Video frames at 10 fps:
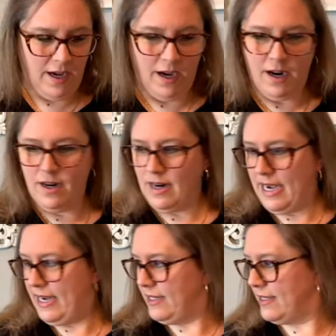All
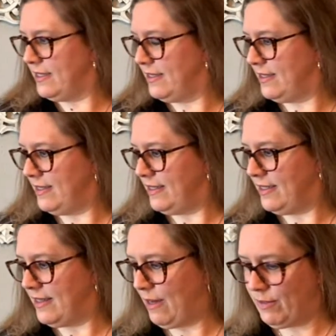right,
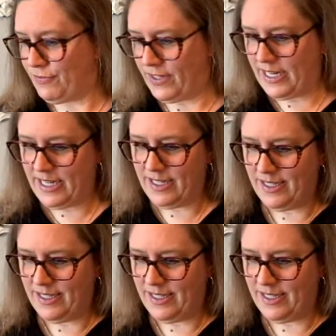that was funny.